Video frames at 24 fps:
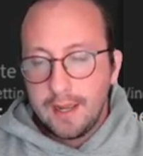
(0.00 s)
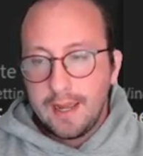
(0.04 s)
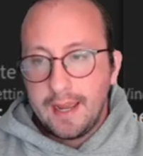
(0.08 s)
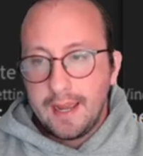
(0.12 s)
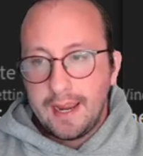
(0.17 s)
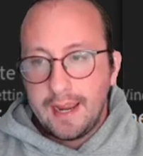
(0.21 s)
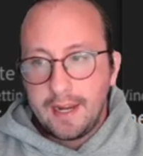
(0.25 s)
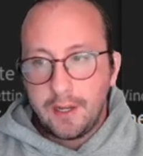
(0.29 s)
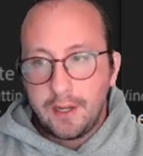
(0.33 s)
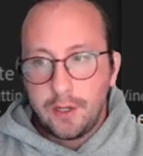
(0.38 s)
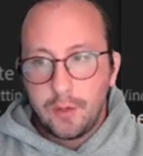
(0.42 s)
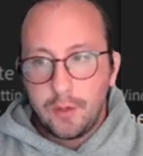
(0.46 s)

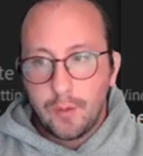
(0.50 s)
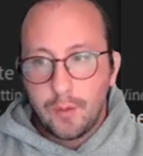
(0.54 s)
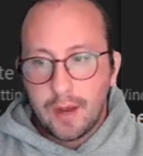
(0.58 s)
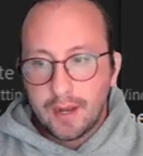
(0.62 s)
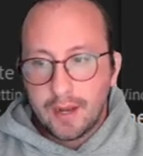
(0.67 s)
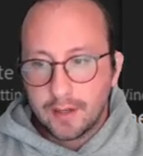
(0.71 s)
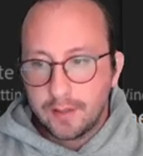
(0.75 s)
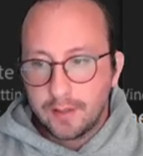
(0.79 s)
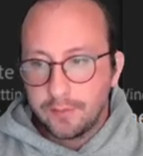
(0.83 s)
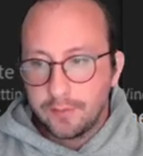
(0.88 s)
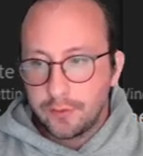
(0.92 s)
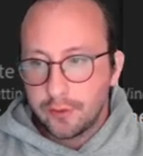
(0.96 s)
a new
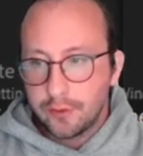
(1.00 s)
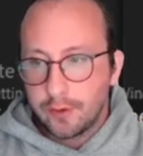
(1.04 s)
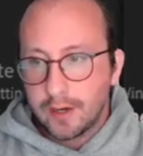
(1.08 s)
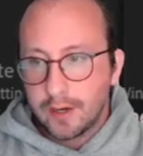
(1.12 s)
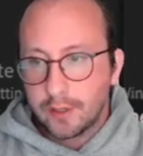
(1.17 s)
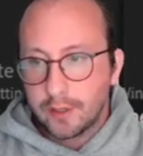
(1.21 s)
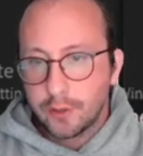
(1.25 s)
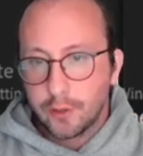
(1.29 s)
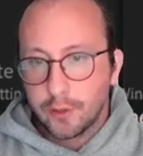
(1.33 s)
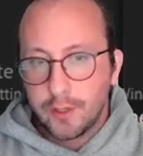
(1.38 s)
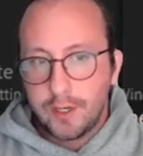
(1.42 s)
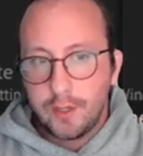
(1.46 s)
Active
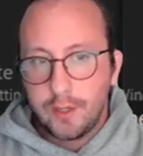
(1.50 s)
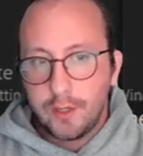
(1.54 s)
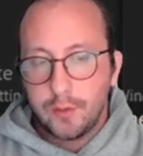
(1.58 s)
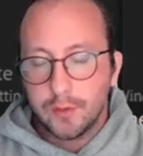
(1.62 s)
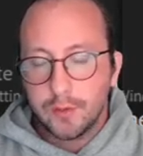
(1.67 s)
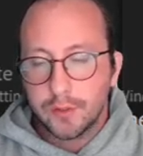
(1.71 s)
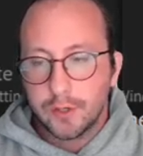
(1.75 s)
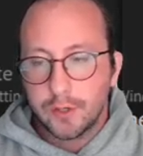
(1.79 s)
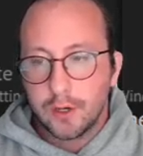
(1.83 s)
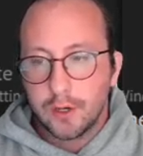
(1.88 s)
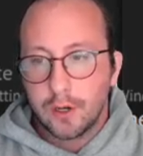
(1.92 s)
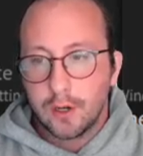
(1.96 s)
Directory
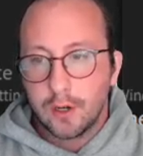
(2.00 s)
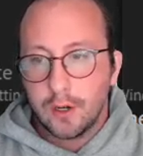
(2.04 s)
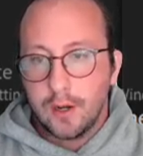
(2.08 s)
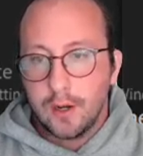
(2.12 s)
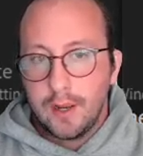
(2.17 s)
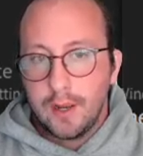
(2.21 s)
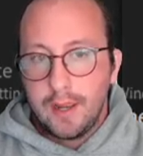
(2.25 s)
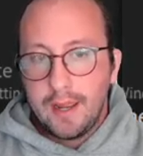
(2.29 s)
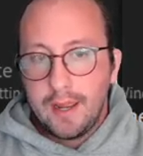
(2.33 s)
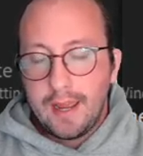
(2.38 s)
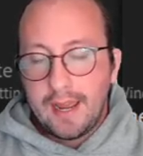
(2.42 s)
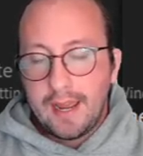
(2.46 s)
user,
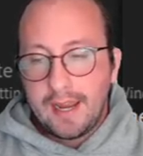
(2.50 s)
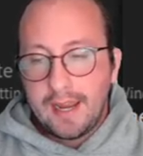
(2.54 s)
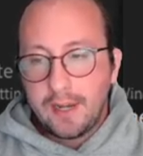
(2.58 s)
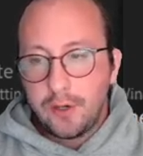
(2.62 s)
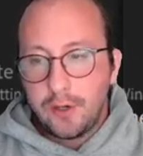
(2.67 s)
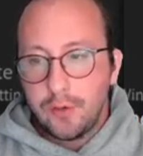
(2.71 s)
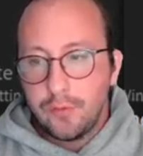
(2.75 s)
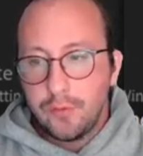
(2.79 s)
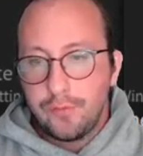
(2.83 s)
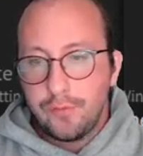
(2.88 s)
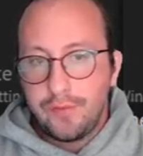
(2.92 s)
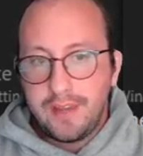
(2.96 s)
a
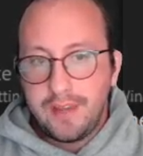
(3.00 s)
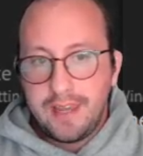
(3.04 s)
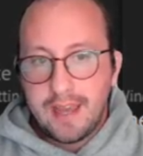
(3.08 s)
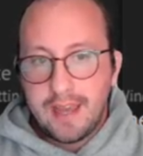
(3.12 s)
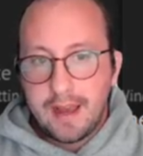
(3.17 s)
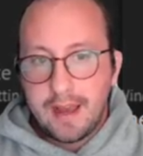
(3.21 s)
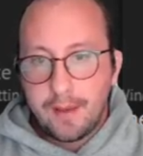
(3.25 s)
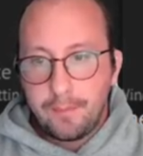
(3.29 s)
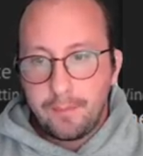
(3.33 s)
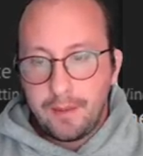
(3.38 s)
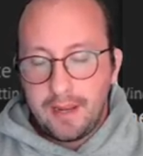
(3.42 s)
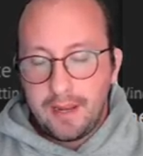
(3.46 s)
new
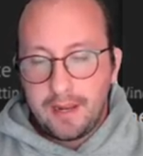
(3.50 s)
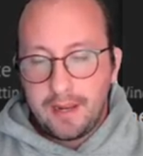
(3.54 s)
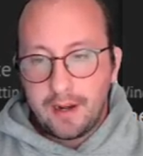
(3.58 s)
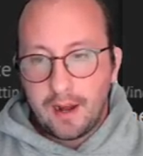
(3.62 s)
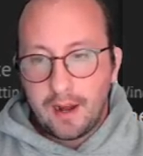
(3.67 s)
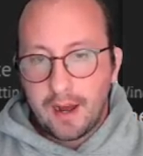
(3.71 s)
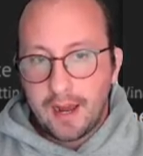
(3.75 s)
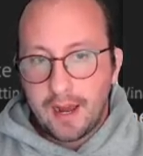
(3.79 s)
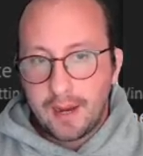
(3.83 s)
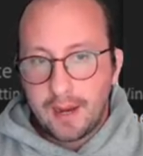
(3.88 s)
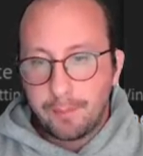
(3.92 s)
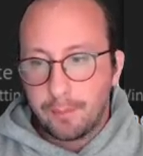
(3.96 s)
VM in
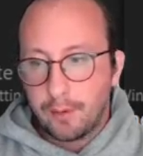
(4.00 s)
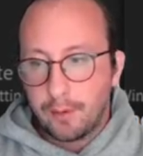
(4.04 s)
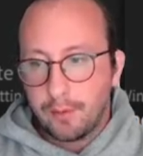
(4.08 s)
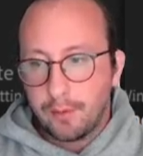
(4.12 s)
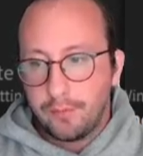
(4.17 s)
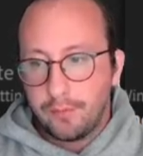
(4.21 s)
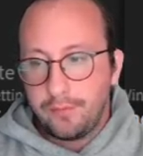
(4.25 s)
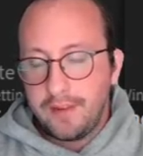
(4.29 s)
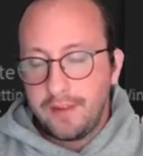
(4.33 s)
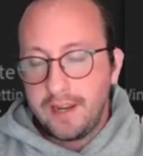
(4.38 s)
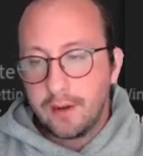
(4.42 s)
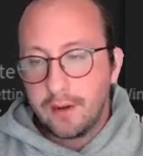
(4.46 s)

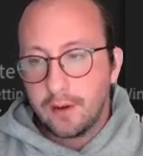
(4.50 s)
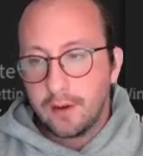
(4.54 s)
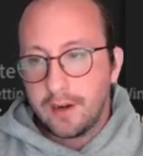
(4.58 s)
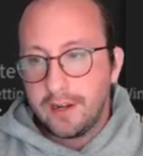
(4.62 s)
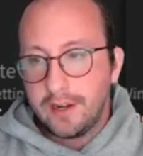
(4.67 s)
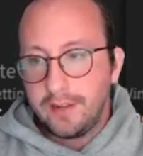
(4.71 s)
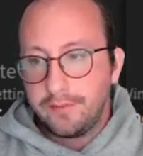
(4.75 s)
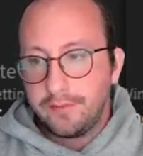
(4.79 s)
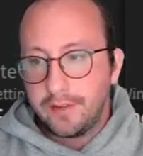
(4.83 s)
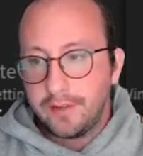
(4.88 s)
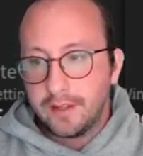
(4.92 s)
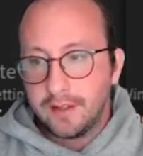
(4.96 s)
Hyper-V or
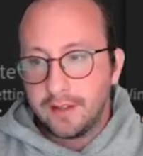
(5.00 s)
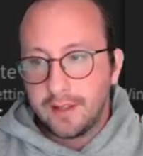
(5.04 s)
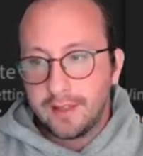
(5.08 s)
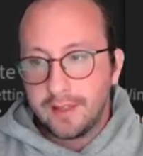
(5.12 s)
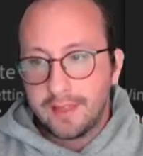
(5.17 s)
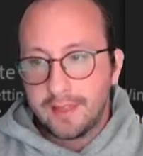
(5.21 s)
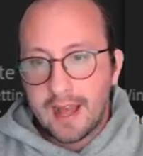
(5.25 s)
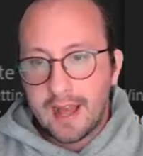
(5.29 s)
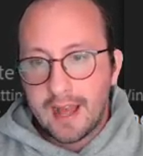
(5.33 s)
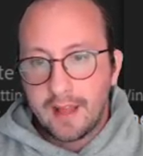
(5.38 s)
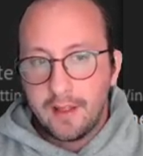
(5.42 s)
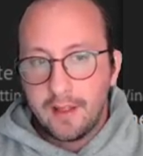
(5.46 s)
anything like
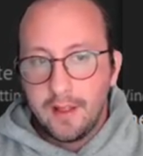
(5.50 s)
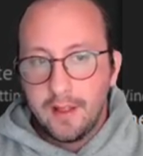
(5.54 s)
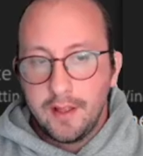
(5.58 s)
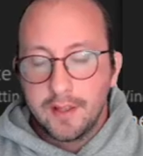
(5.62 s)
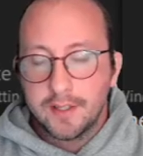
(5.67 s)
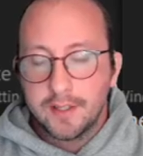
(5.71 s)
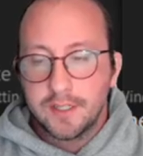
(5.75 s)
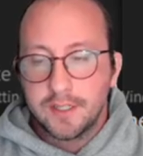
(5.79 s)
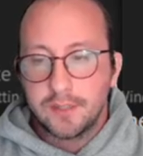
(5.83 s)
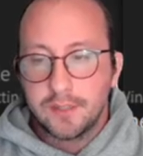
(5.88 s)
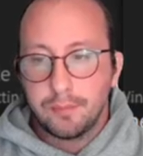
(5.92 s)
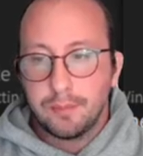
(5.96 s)
that,
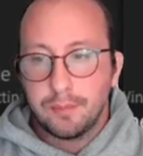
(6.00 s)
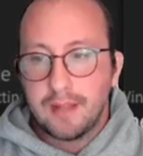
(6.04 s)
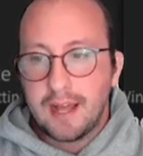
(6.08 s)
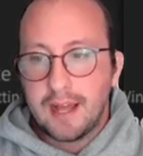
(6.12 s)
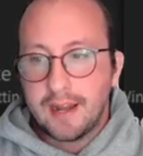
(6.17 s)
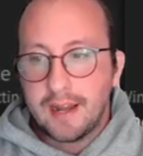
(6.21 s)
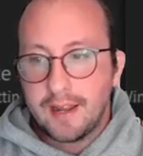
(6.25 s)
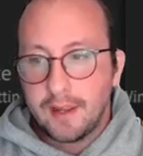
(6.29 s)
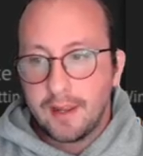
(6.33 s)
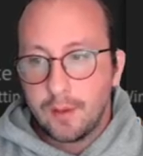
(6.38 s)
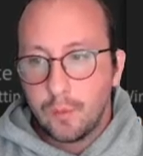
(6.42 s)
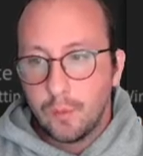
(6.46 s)

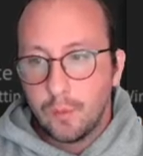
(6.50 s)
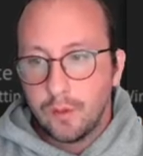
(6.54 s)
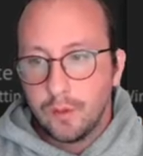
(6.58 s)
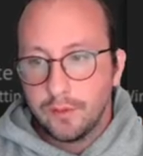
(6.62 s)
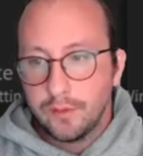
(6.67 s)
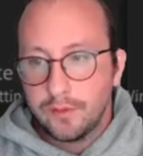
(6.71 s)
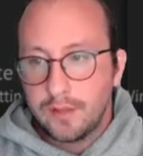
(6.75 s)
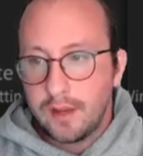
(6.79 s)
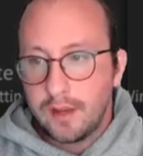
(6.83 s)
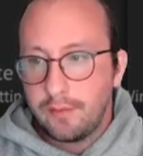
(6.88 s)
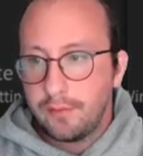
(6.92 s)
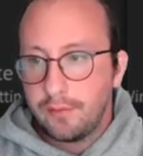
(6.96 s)
splatting will
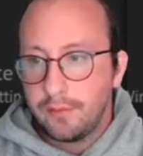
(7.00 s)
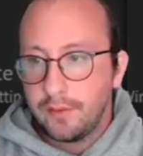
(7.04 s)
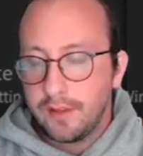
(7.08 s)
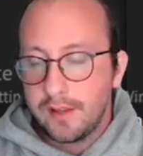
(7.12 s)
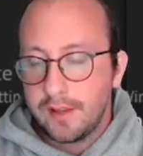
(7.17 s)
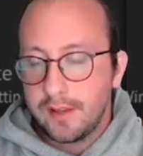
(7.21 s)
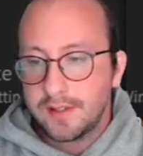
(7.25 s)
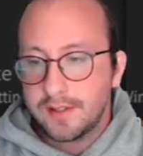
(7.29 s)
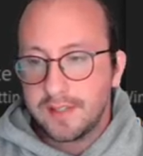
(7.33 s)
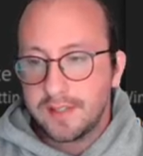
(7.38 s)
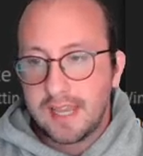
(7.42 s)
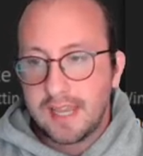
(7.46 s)
definitely
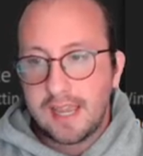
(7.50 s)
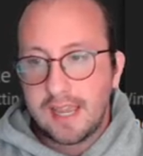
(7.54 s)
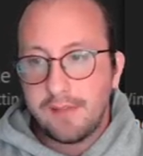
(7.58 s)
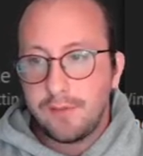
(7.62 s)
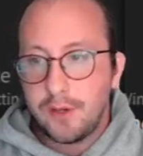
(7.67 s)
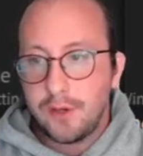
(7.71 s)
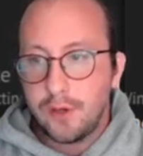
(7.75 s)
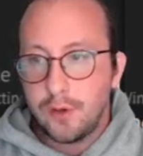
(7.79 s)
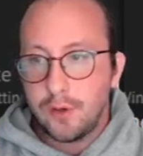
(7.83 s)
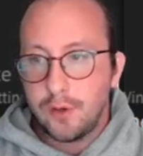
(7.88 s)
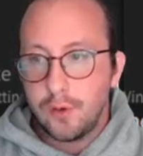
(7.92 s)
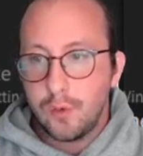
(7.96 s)
save
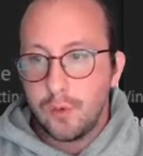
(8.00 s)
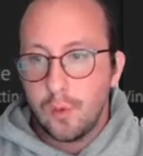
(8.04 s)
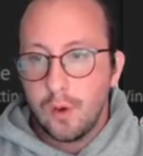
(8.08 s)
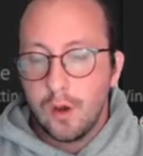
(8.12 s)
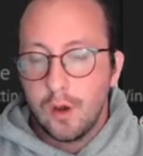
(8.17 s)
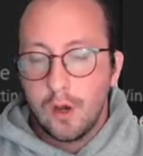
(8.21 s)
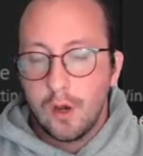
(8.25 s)
you